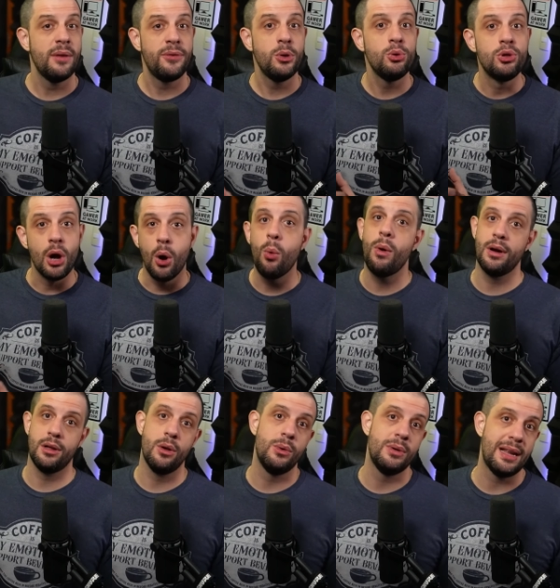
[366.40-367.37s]
if you don't
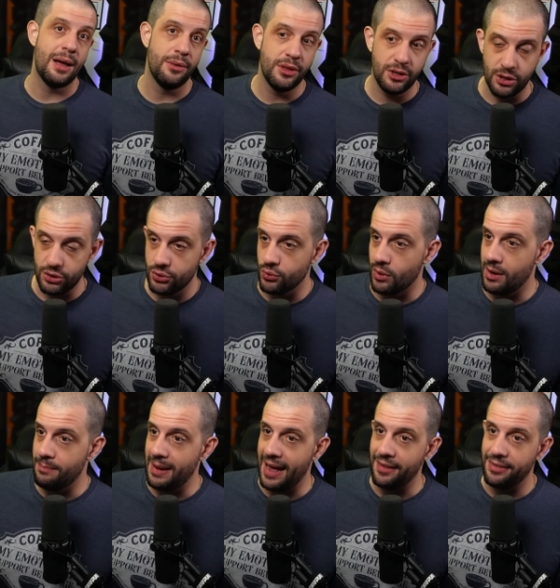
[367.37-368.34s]
want to go down the
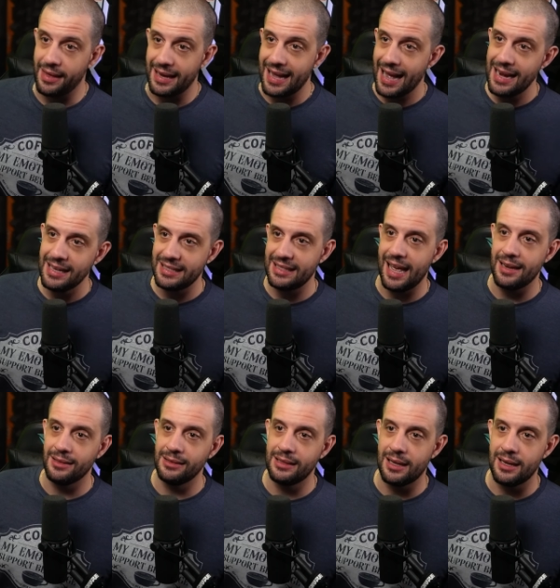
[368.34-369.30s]
Destroy path? I kind of
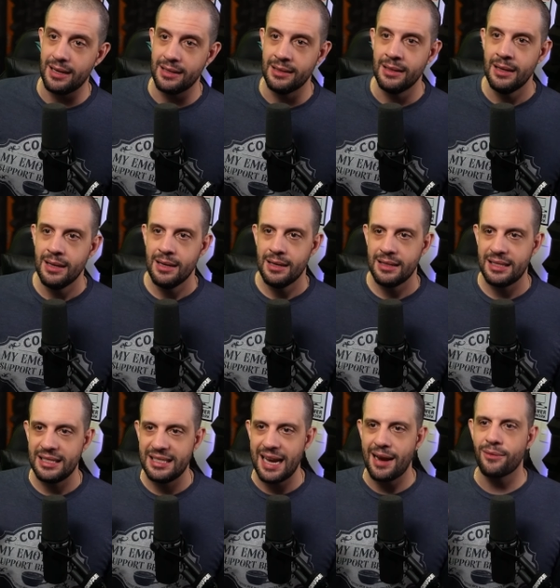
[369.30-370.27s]
settled on
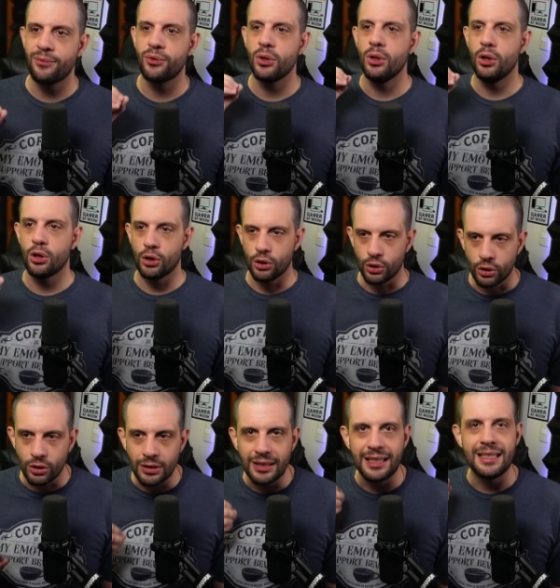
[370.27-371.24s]
several
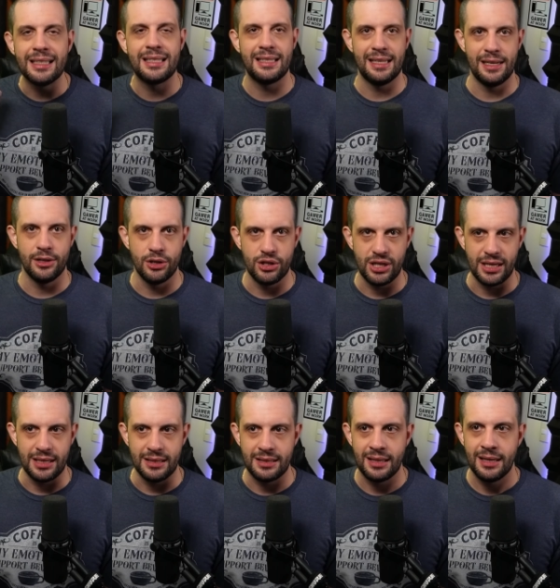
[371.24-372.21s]
early
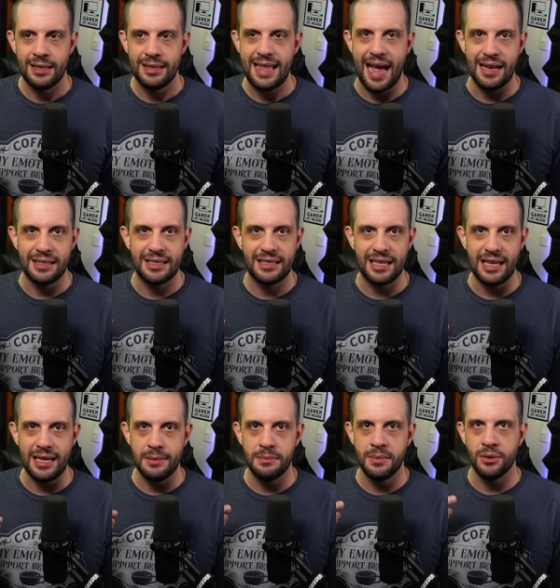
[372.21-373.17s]
synergies that
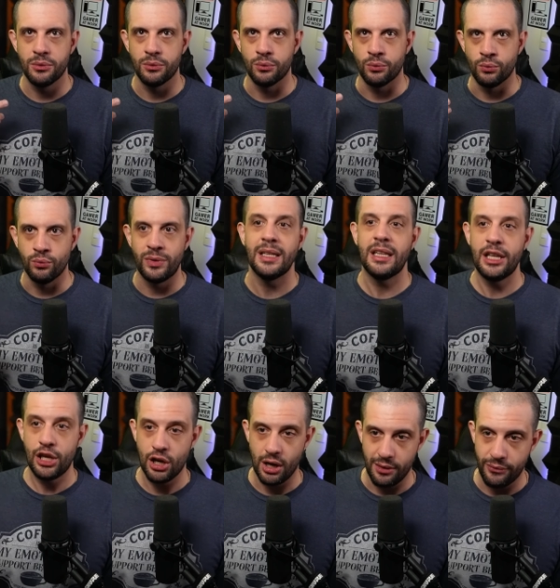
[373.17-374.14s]
seem
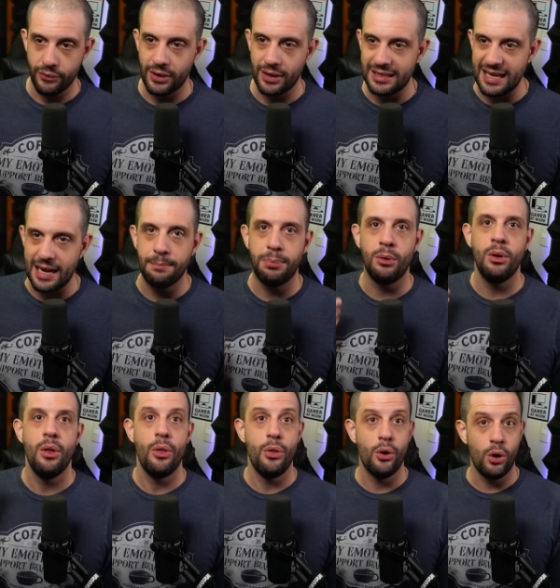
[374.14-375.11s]
really good. For
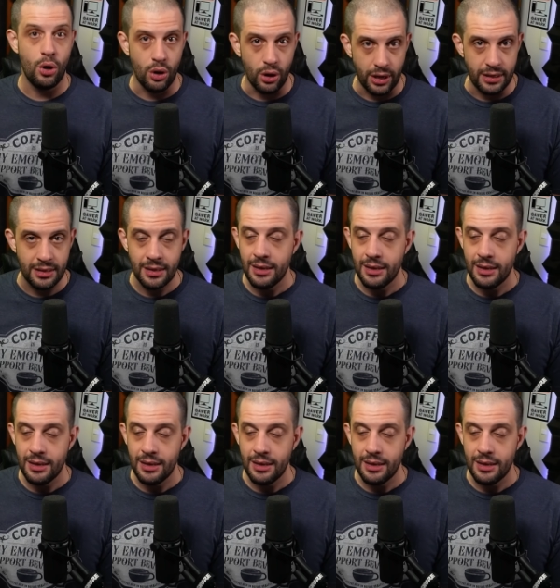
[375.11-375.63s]
example, the Hood.